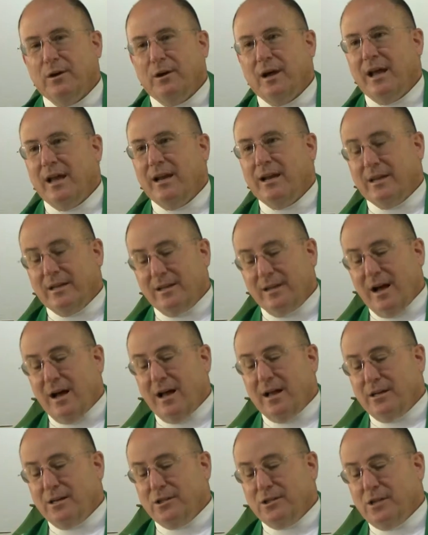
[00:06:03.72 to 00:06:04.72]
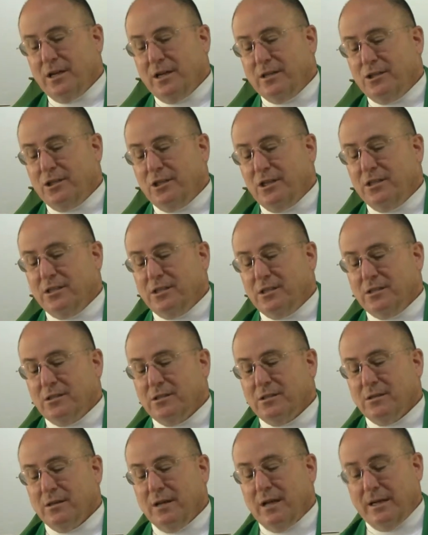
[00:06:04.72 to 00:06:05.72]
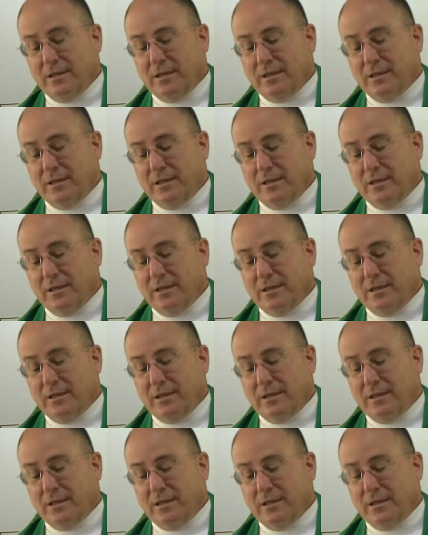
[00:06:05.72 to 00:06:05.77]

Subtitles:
had acknowledged that Jesus